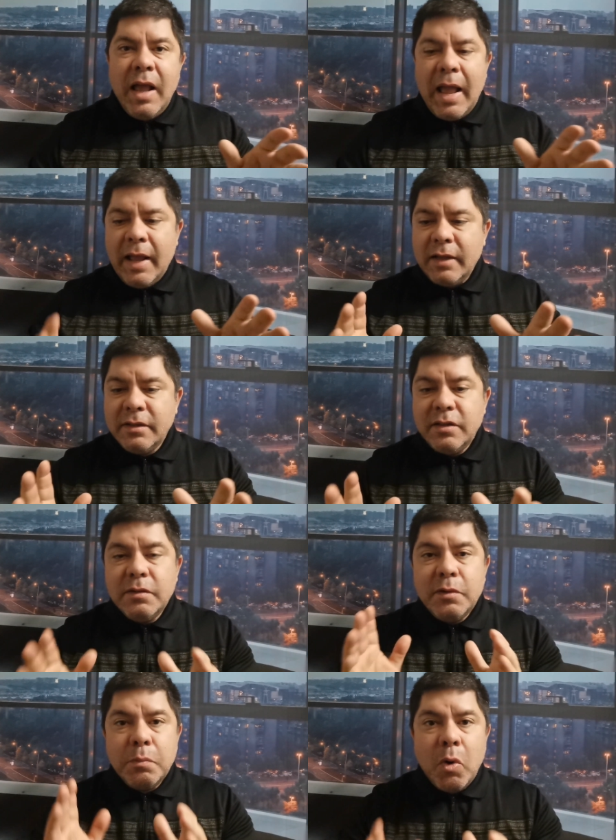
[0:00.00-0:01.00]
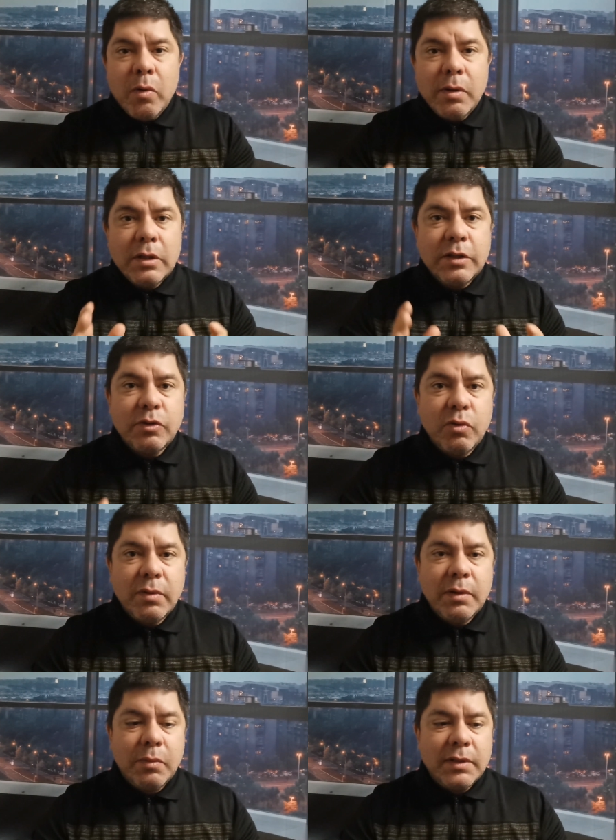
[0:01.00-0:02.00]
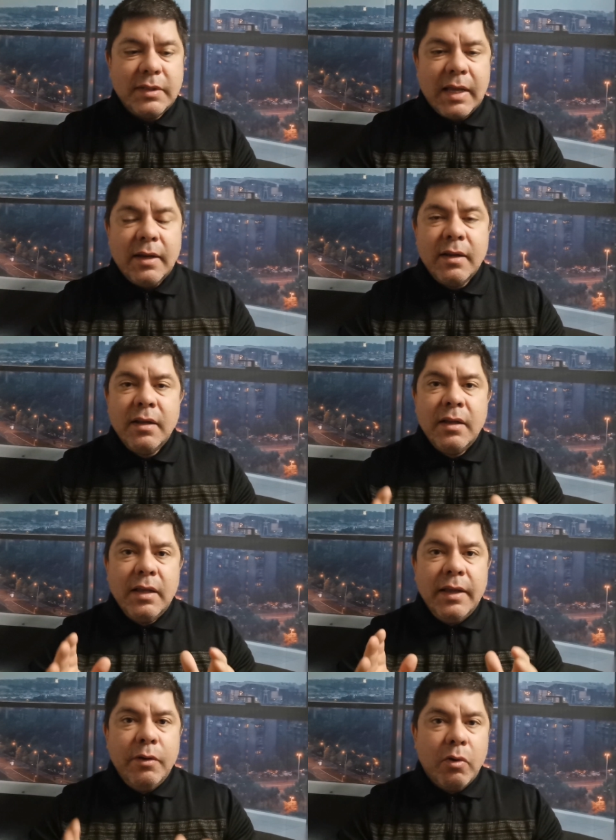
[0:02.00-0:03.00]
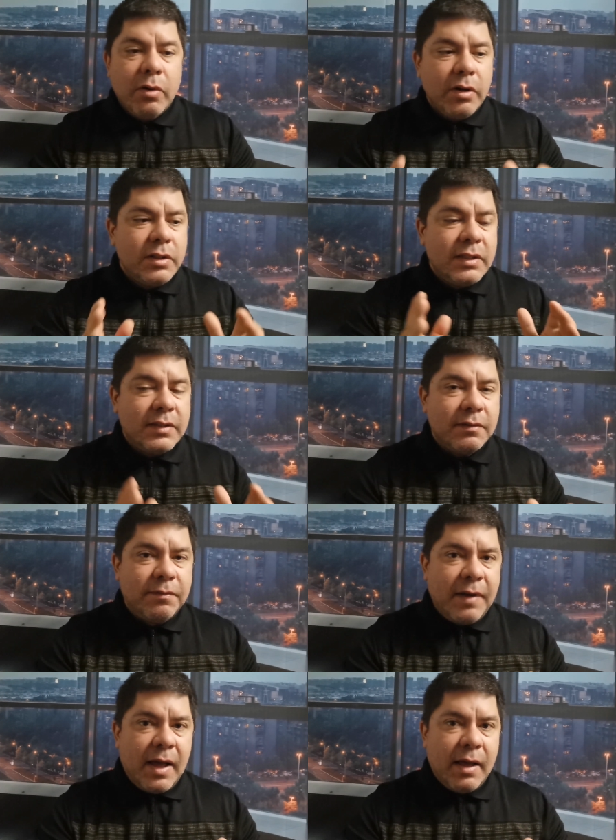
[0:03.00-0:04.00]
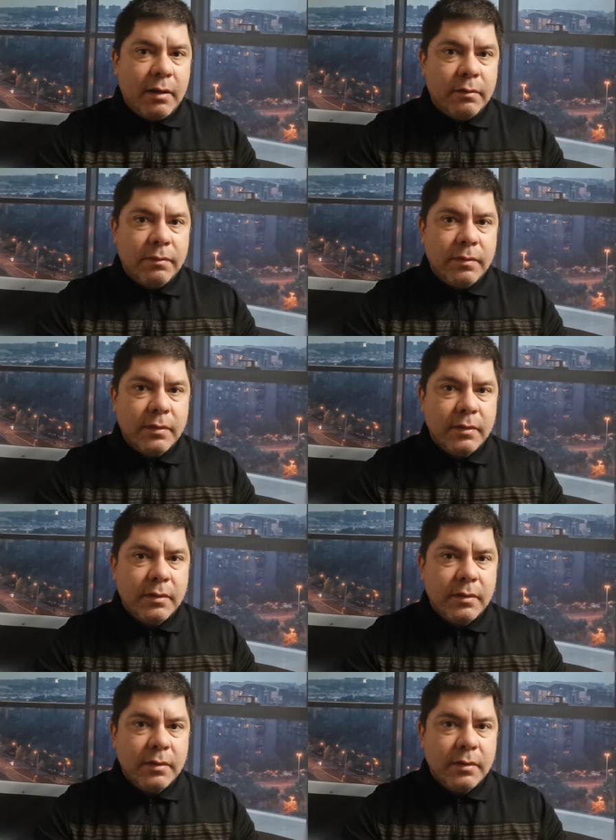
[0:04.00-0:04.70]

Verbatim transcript: And the moral of the story was that in order to survive,